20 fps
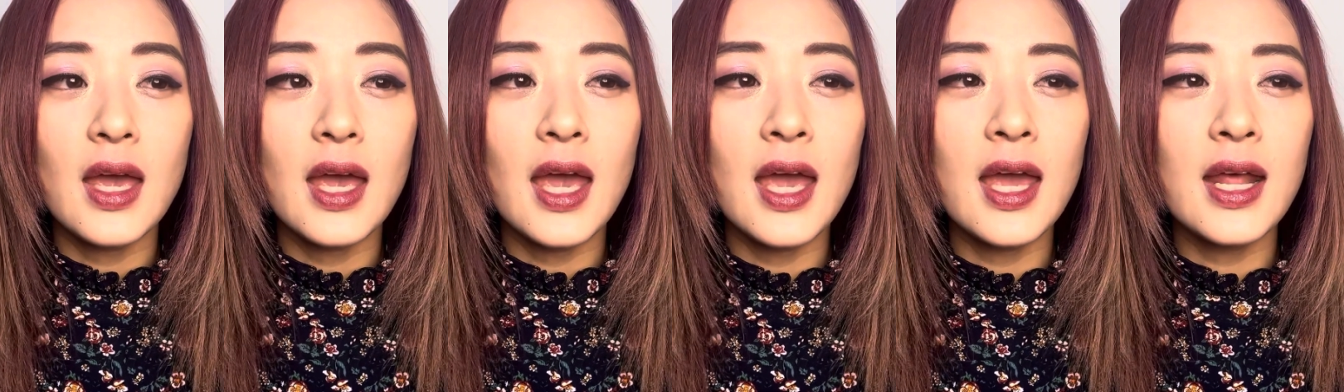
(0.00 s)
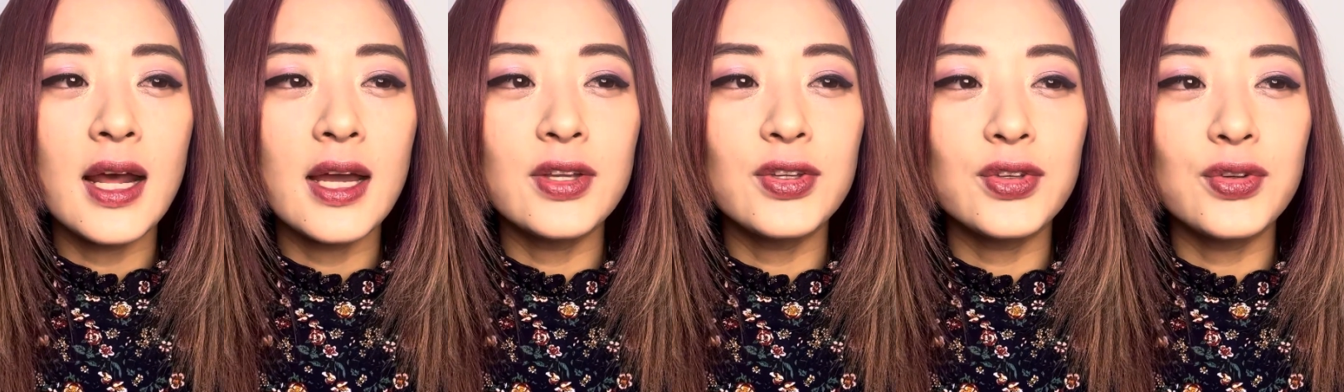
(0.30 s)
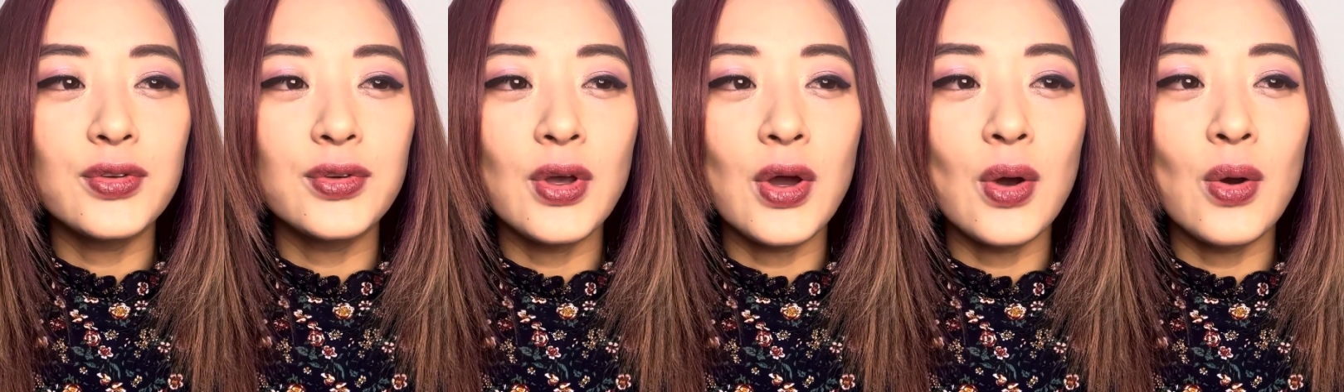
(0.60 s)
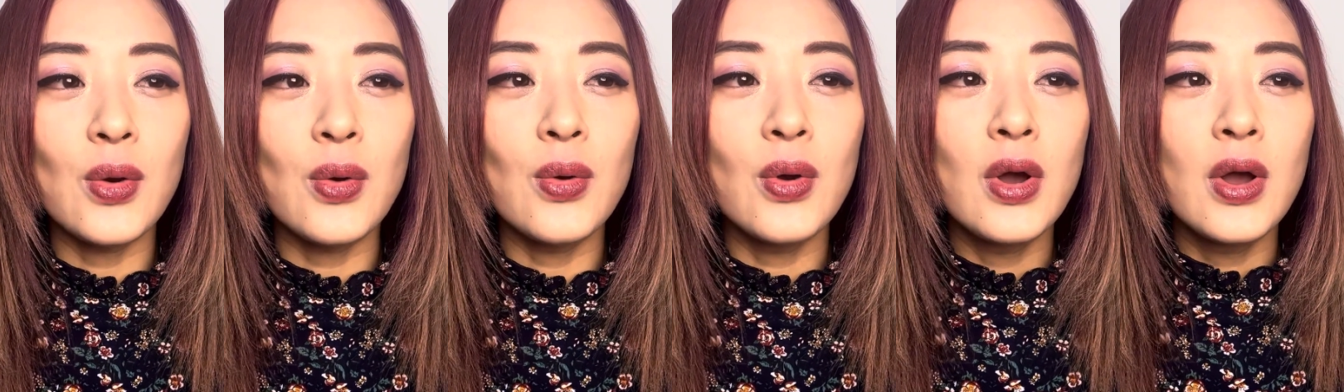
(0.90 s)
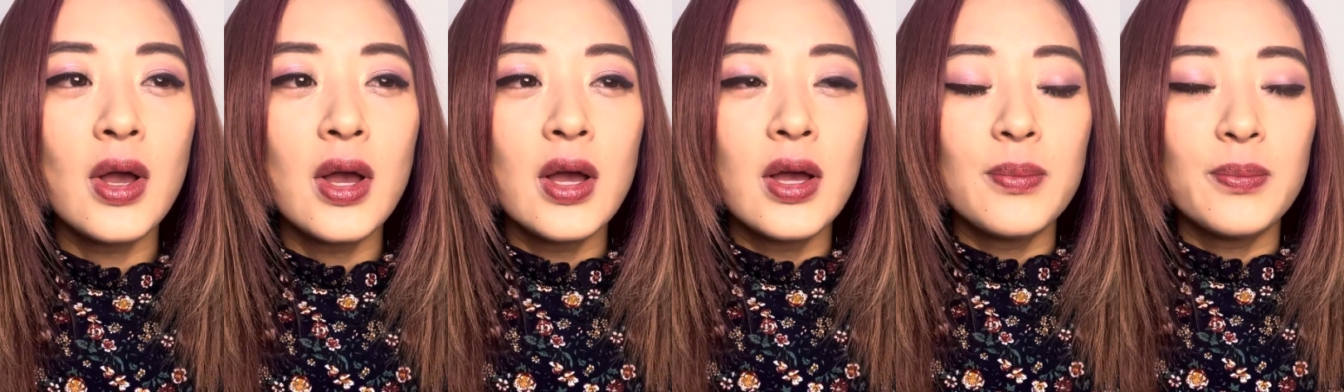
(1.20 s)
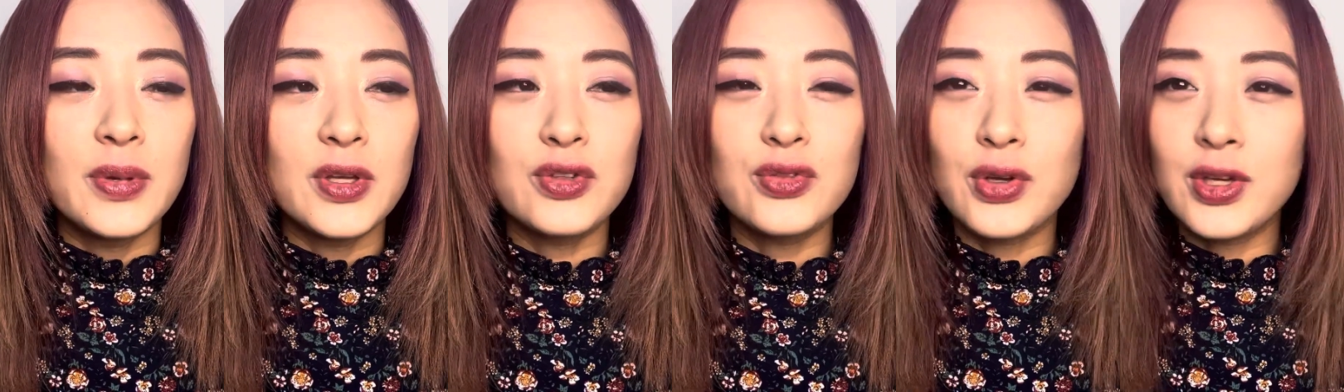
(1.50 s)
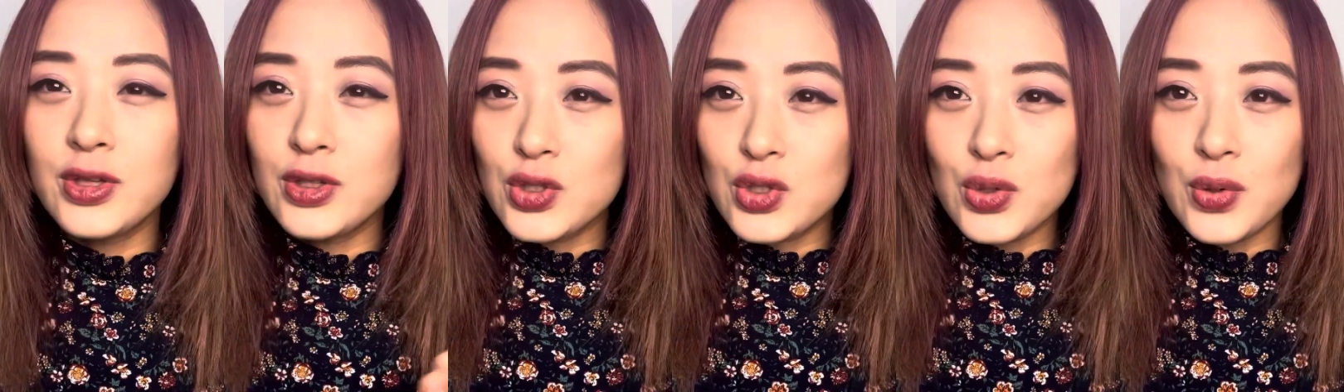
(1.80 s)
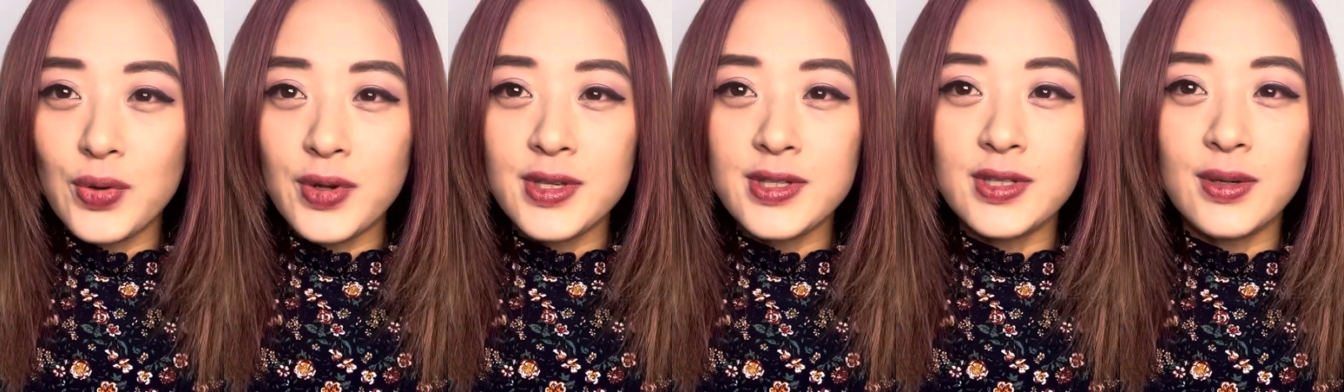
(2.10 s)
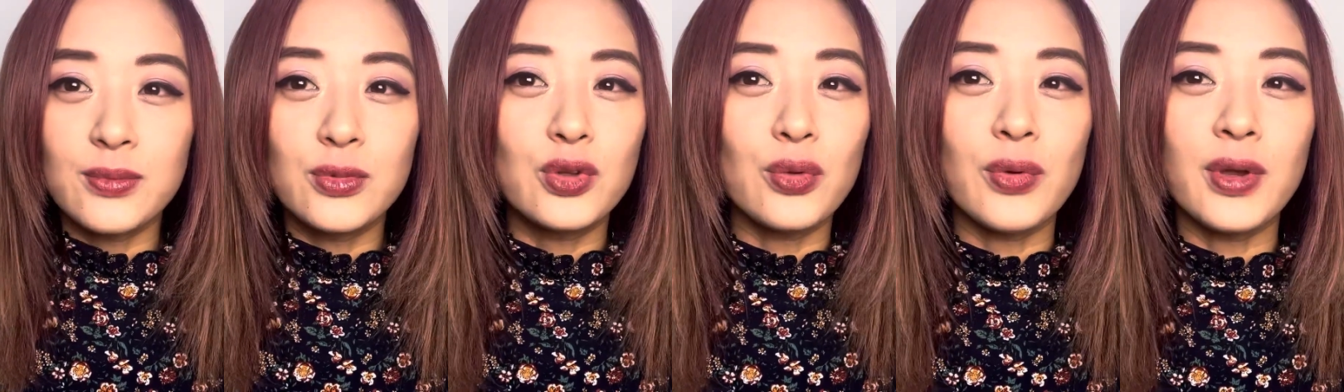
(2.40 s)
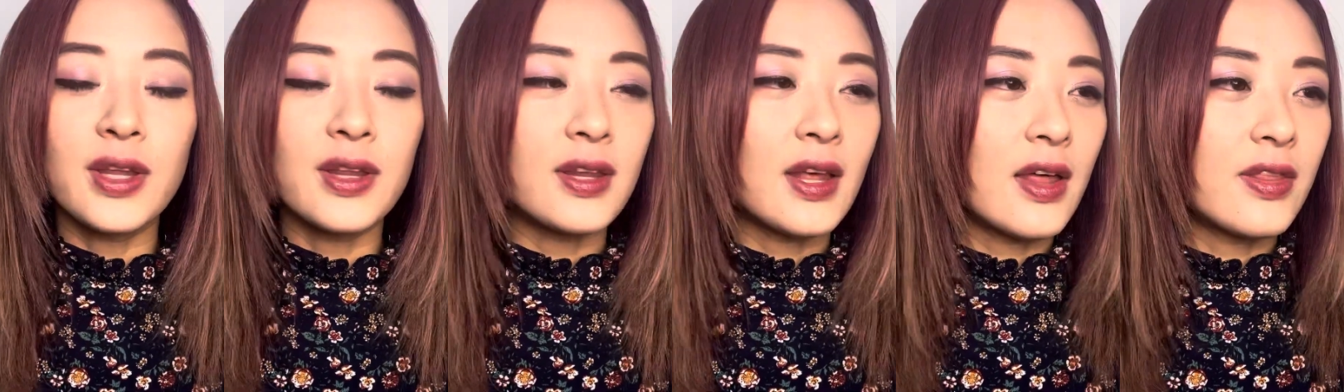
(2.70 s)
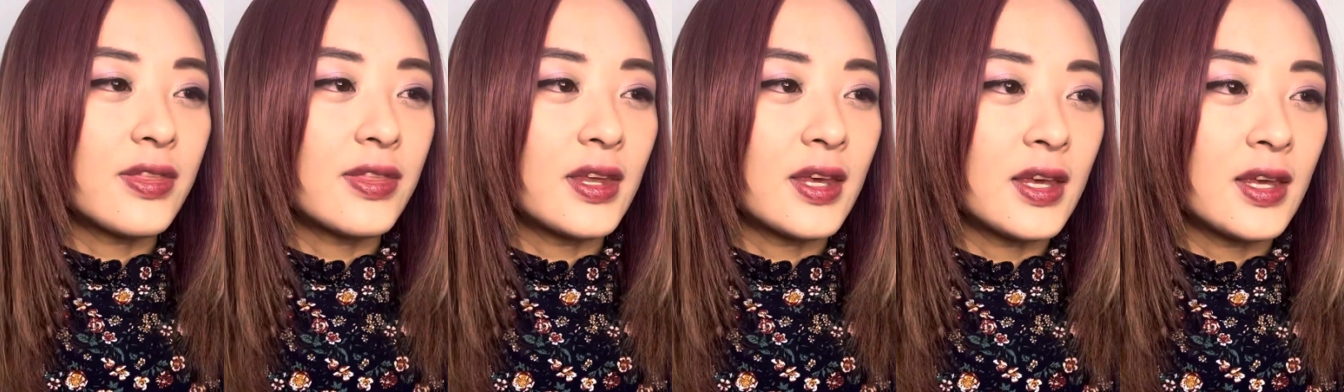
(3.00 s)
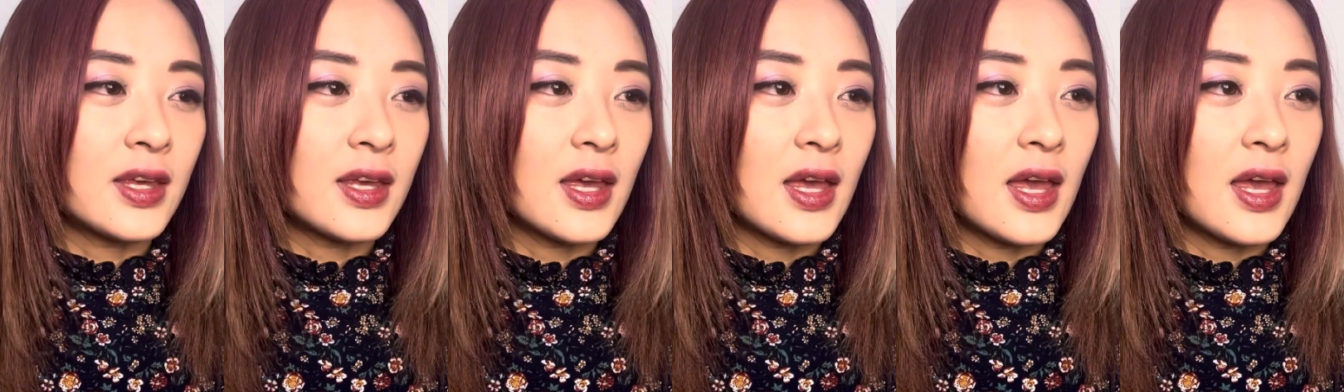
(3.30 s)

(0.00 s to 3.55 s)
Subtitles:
And I do know between the choice of doing nothing